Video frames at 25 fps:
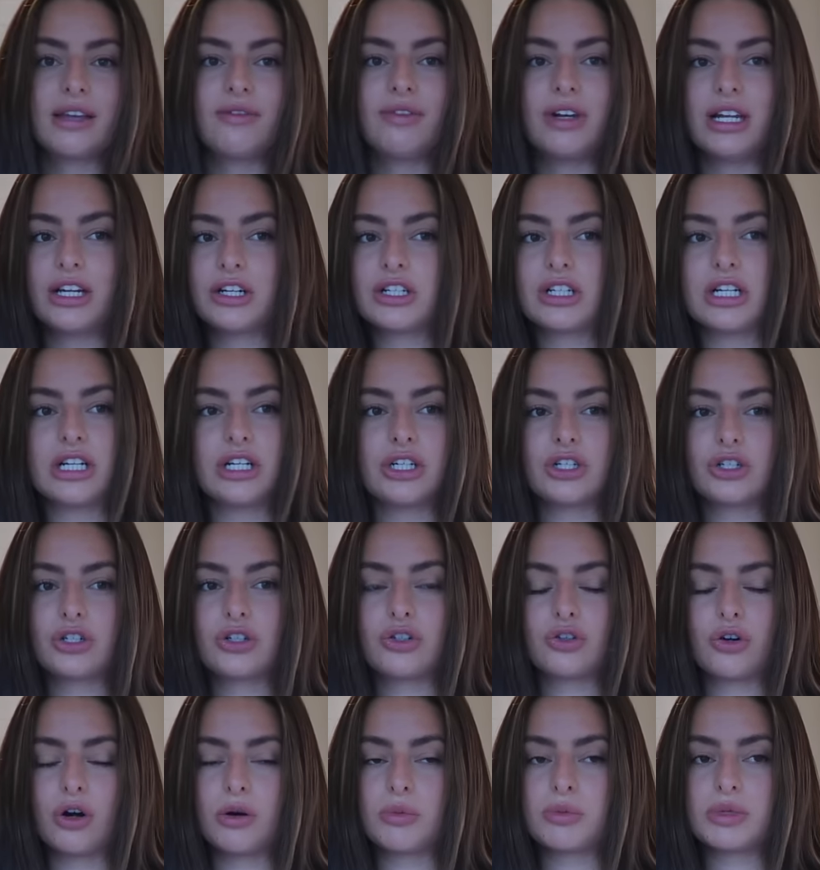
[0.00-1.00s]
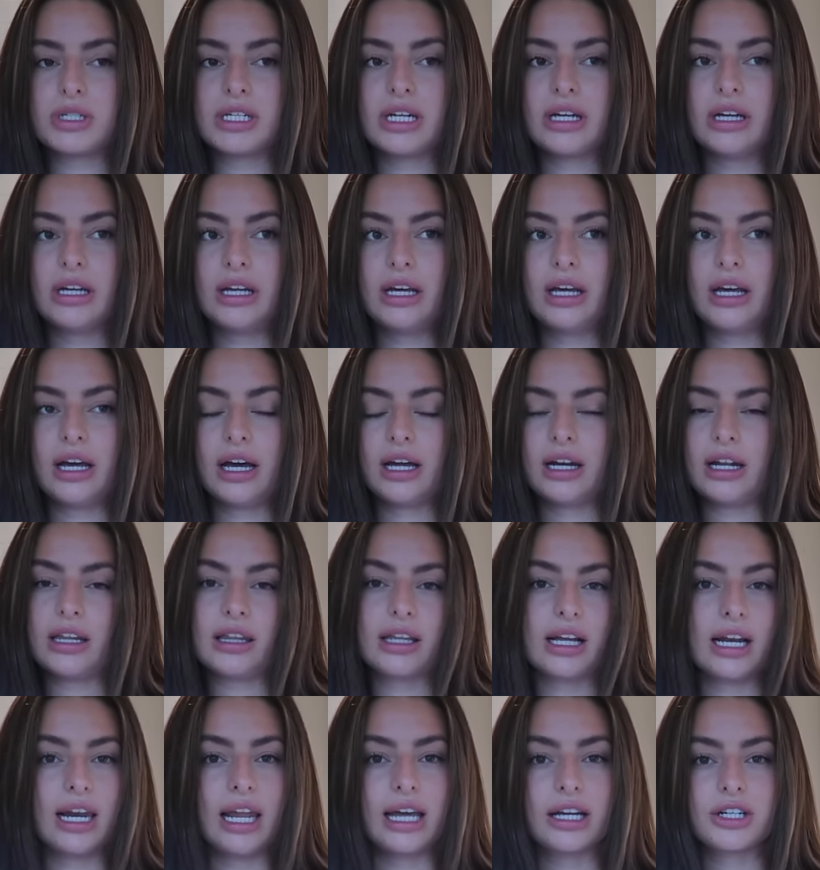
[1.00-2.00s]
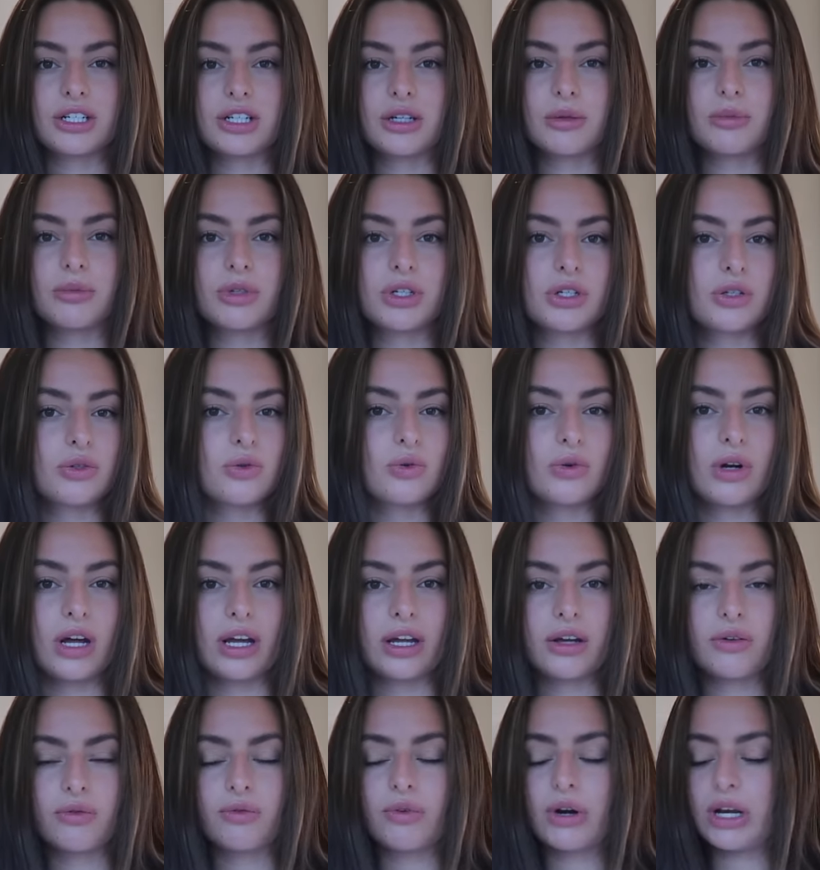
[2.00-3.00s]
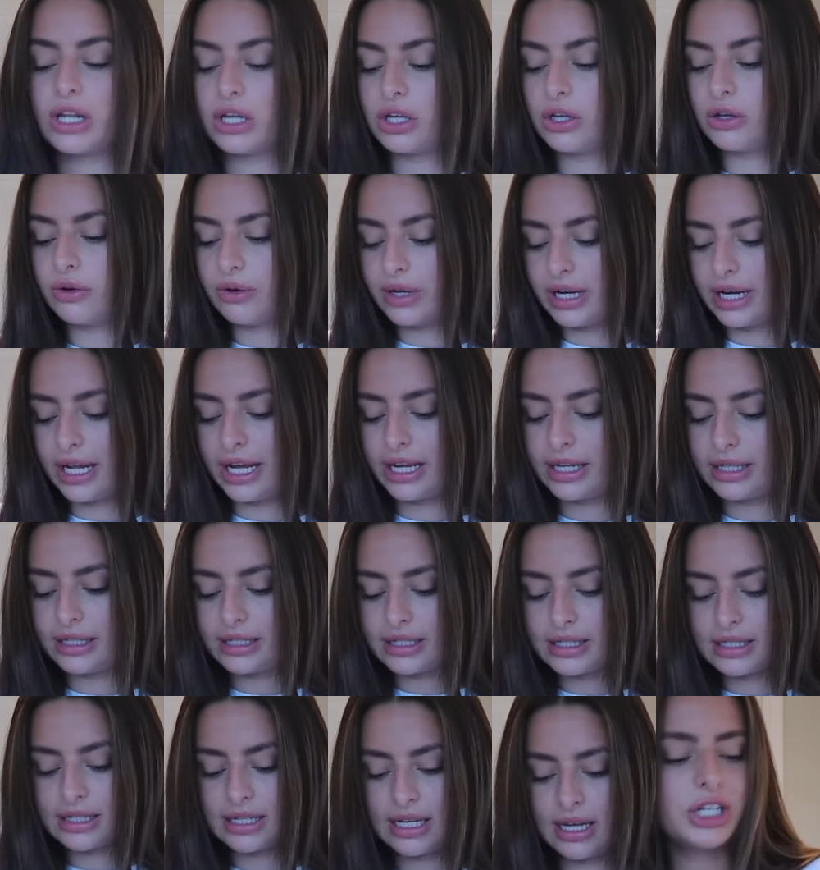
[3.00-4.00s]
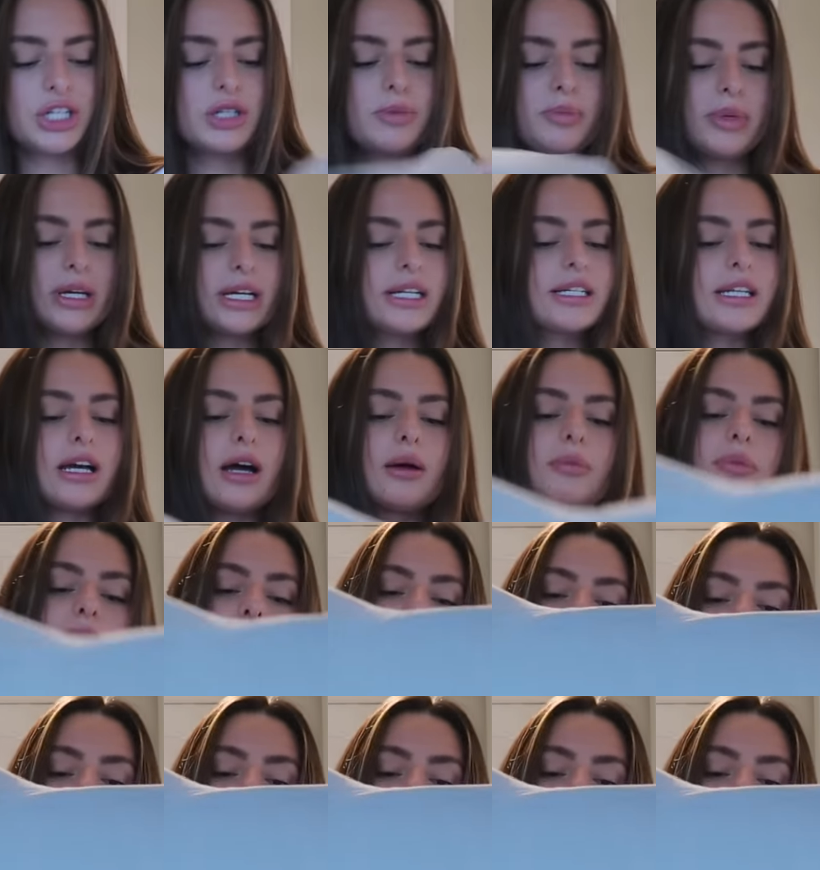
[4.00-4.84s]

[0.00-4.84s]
they've literally just dropped another collection which is all like really cute knits. I just picked up